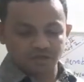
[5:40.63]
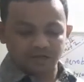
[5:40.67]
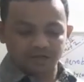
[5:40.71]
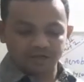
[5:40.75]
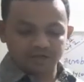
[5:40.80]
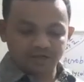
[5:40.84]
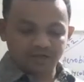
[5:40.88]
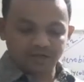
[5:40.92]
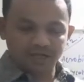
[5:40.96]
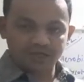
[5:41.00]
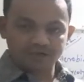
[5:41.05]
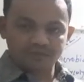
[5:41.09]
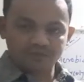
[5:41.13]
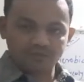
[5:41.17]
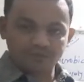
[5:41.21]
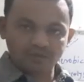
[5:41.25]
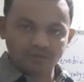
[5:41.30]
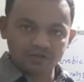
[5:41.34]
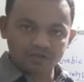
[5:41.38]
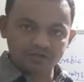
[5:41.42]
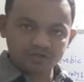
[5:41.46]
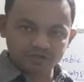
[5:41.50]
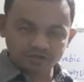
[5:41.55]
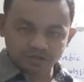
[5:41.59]
take
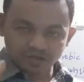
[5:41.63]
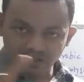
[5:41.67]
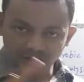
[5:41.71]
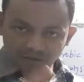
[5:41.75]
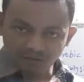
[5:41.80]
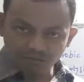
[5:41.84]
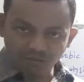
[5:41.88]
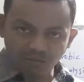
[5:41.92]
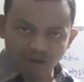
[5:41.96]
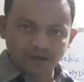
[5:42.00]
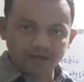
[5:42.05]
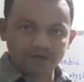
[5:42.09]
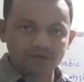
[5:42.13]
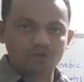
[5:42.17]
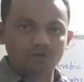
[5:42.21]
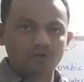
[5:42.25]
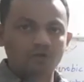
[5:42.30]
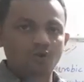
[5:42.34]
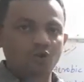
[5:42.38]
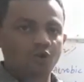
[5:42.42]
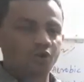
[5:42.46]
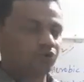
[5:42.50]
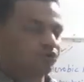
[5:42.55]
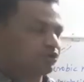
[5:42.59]
place in
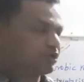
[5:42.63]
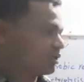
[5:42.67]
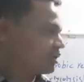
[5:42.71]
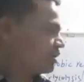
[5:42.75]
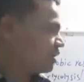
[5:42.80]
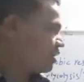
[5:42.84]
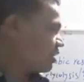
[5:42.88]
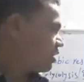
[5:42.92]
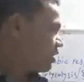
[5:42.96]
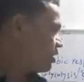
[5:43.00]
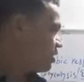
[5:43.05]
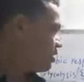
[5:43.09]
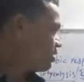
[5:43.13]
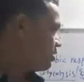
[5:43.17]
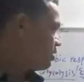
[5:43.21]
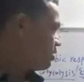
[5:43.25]
mitochondria.